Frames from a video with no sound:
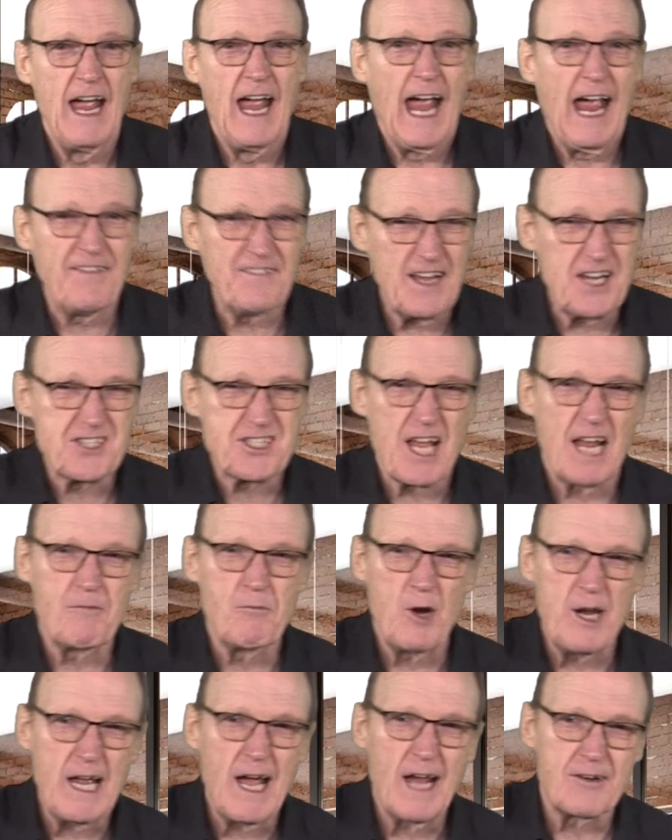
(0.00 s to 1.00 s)
And they said,
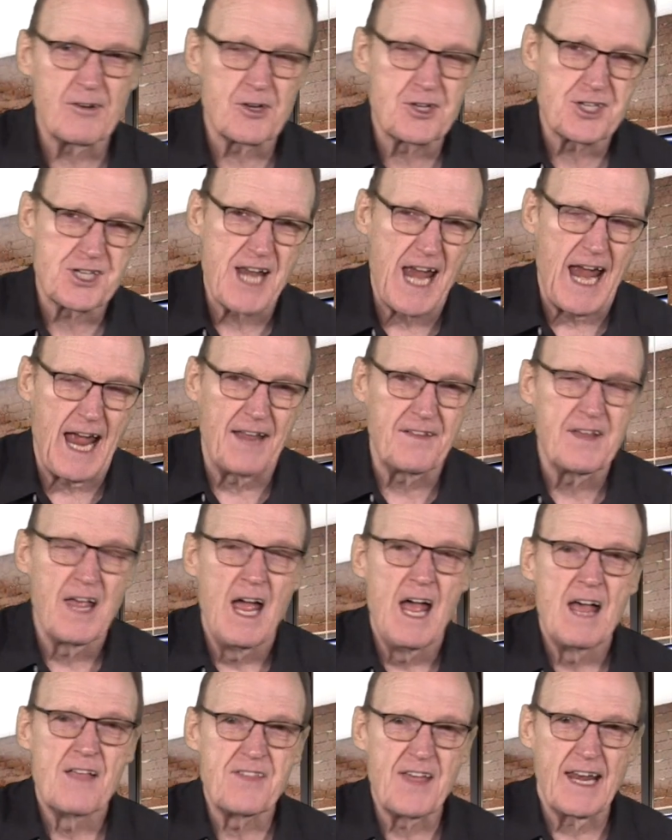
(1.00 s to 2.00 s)
we understand
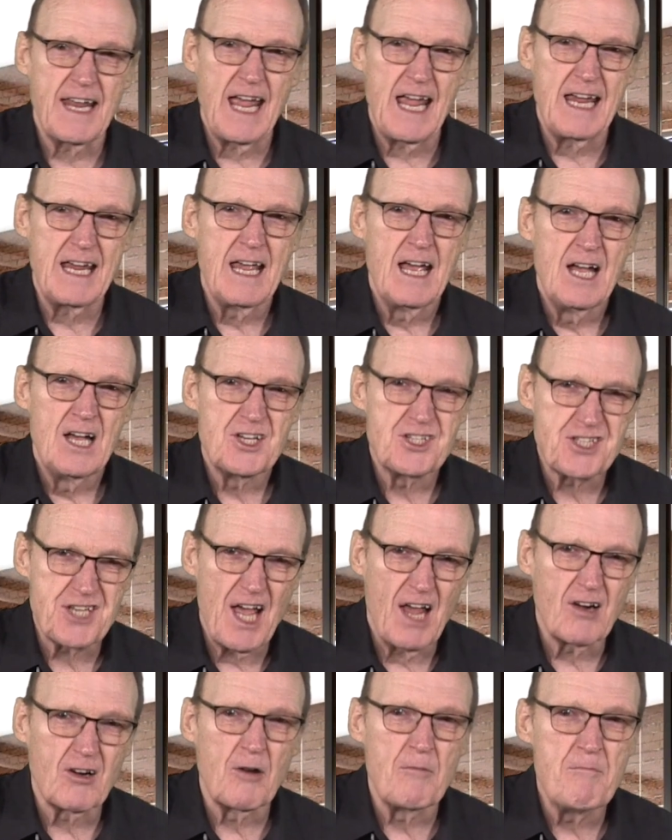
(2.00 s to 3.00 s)
that a
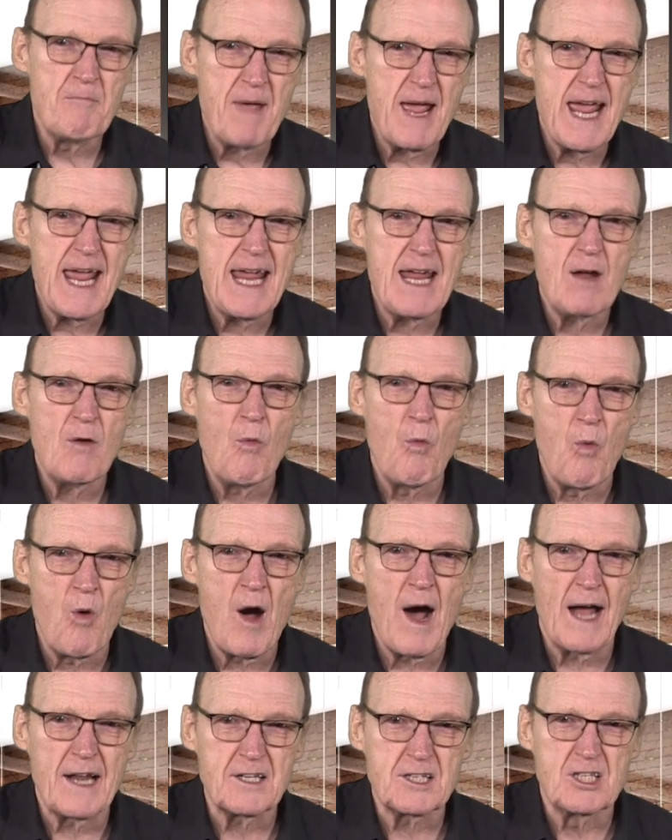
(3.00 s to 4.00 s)
seller may
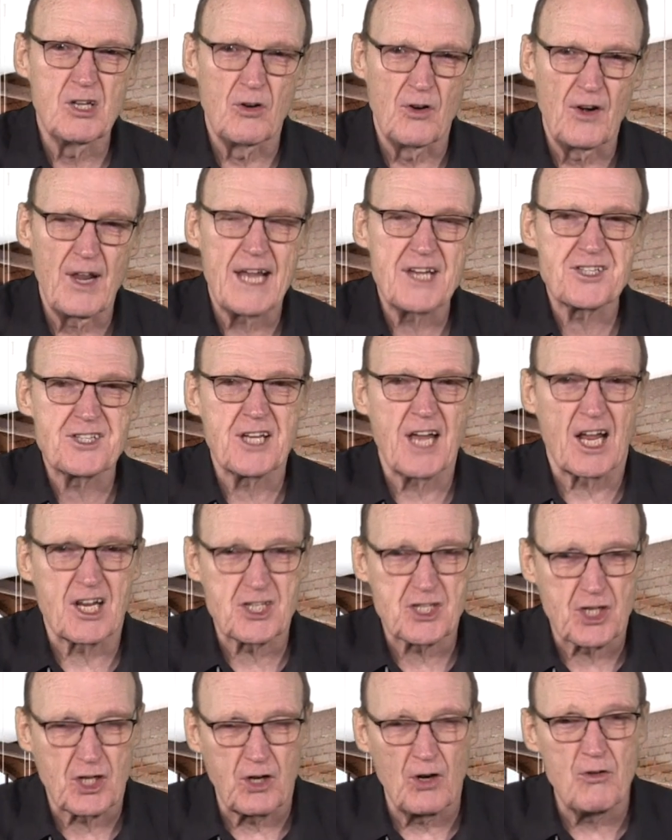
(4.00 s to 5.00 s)
want to list
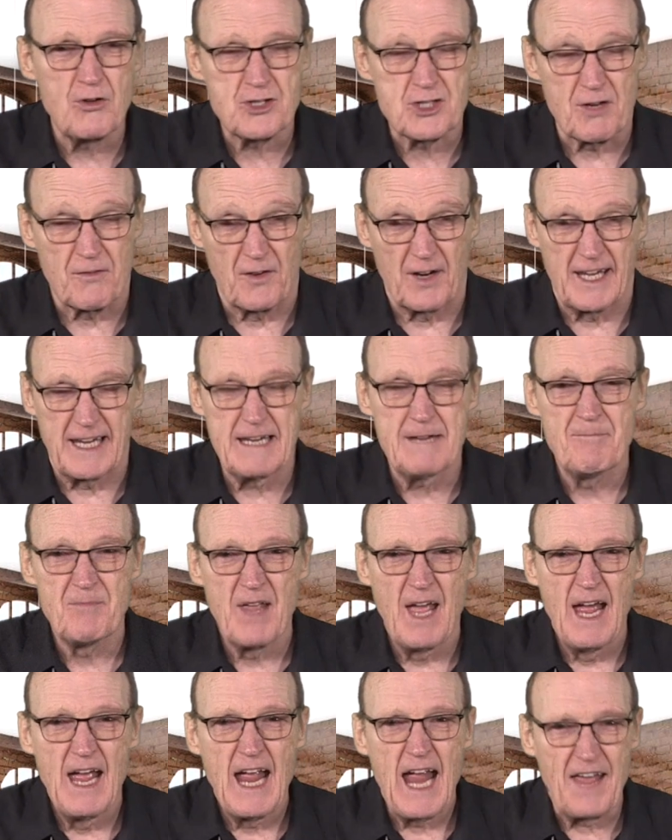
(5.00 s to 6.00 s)
exclusively,
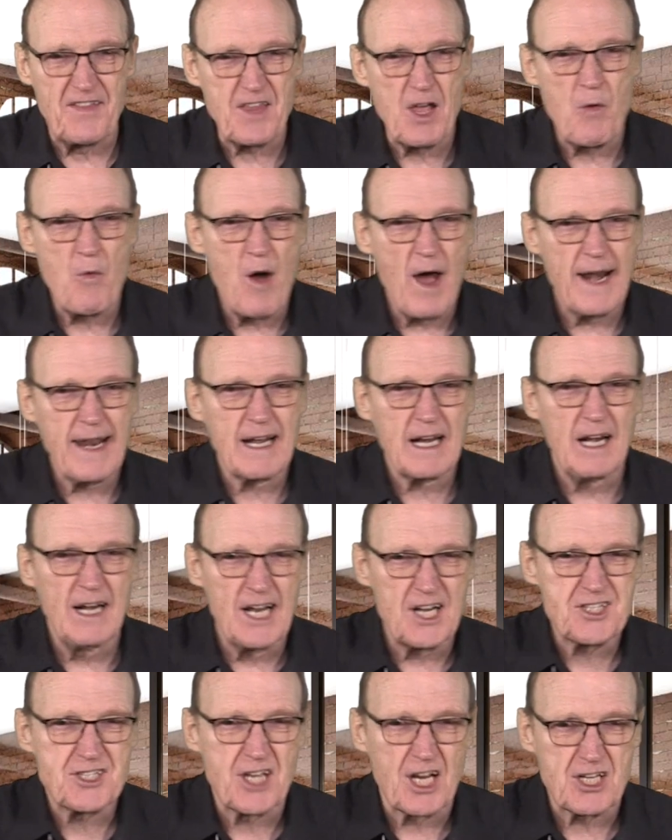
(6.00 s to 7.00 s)
and they want to
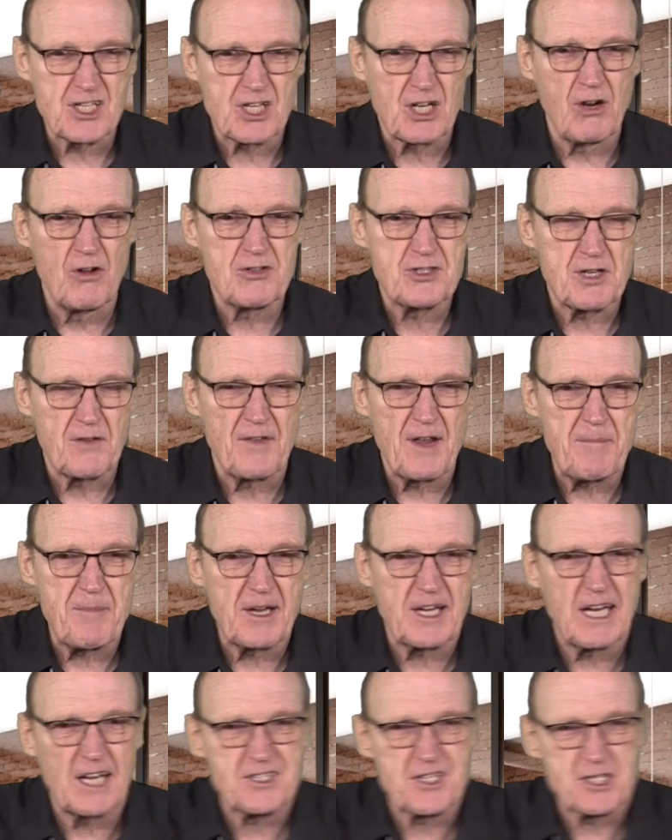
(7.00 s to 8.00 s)
list exclusively
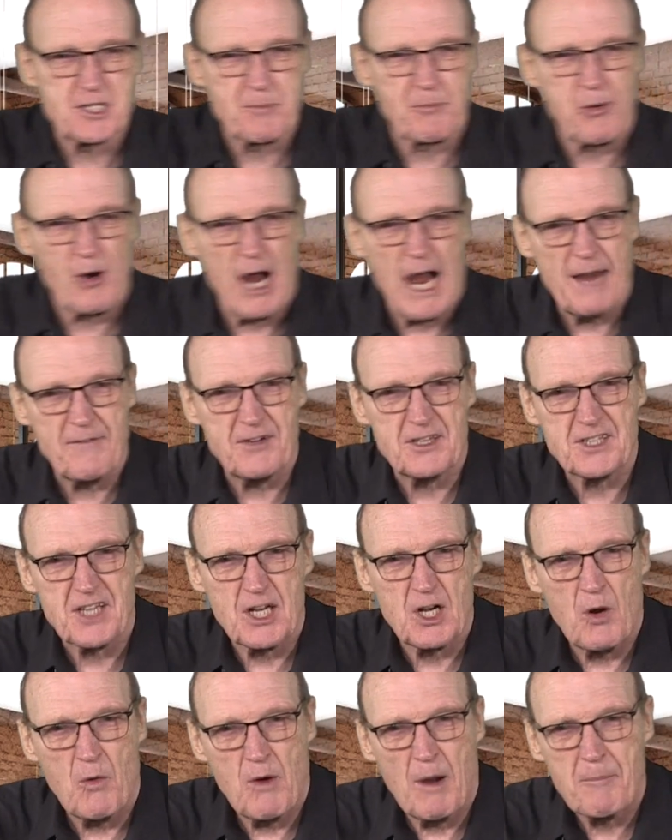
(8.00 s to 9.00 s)
because it's private. They
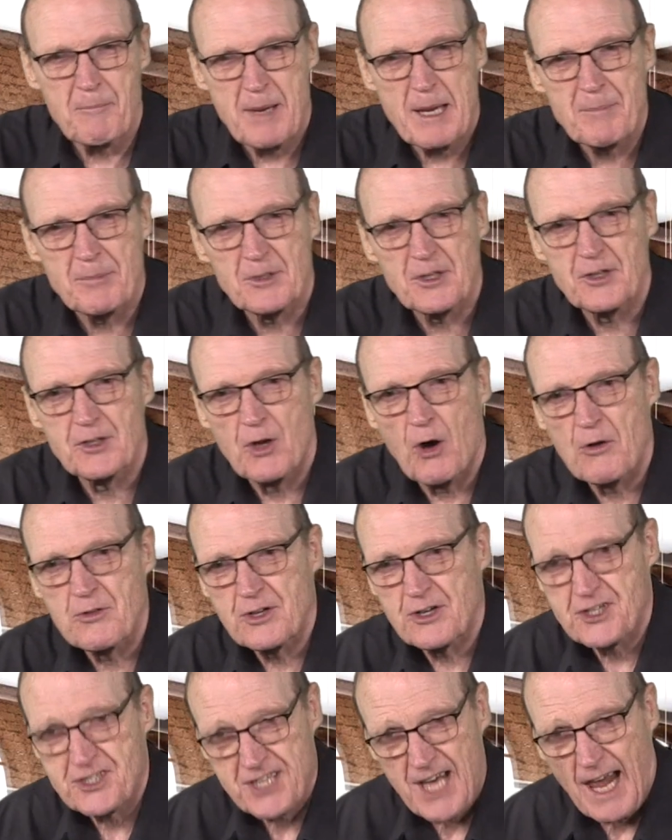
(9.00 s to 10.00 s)
don't want people to know
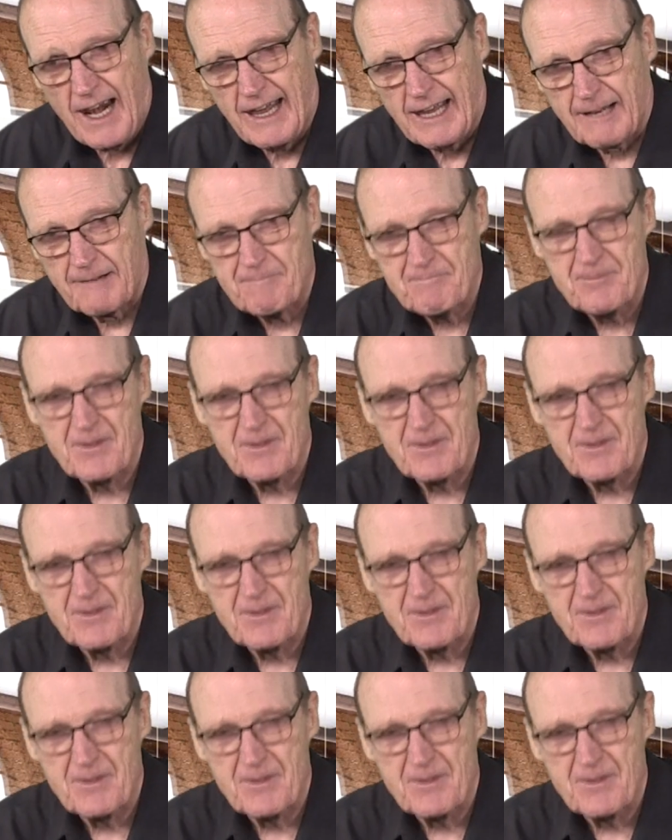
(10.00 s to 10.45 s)
they're selling.